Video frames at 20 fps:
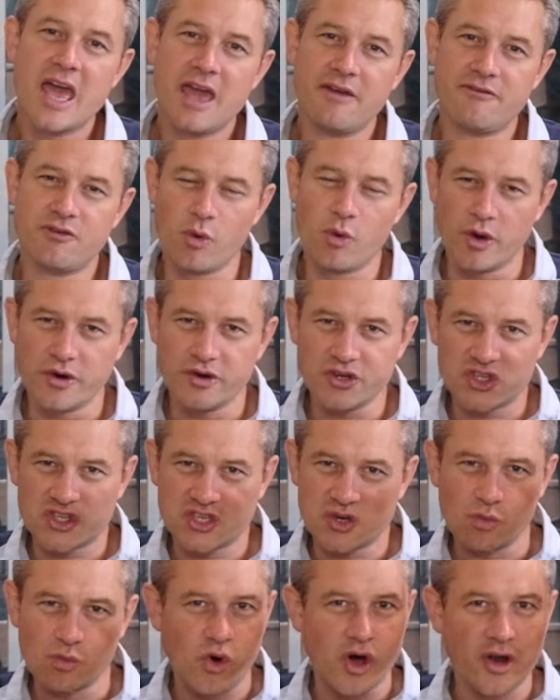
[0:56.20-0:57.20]
if you want
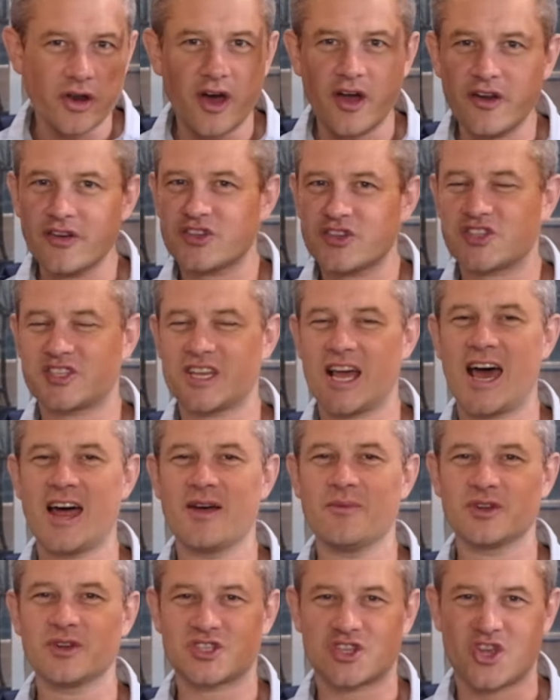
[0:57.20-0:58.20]
to
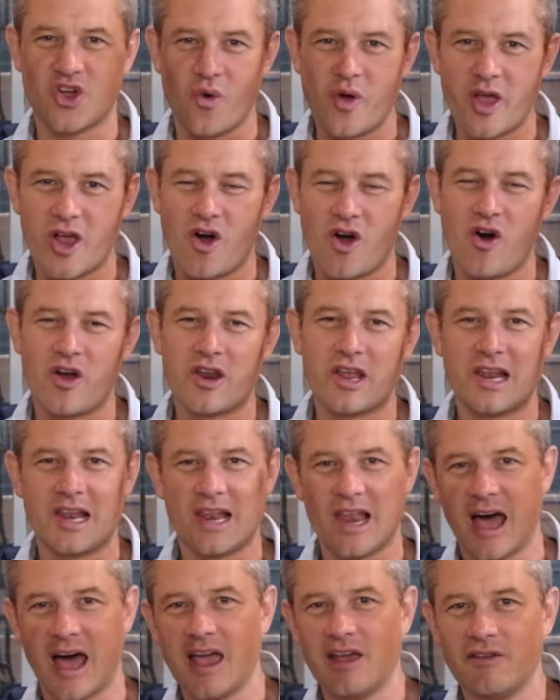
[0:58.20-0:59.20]
understand what's going on
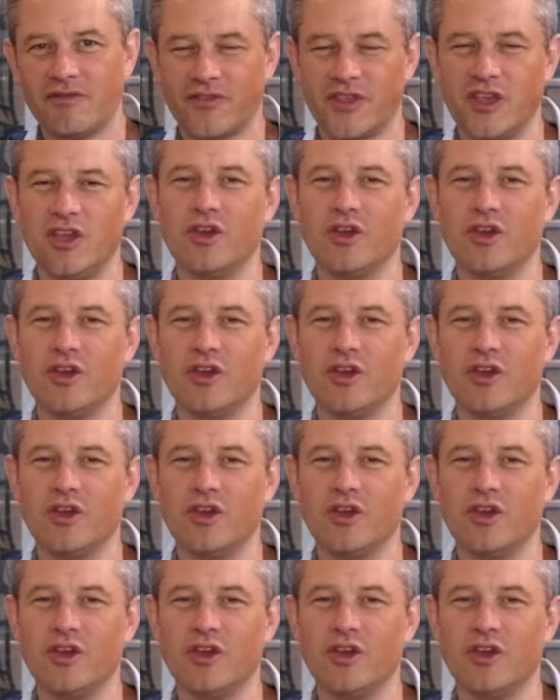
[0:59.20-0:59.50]
in life, the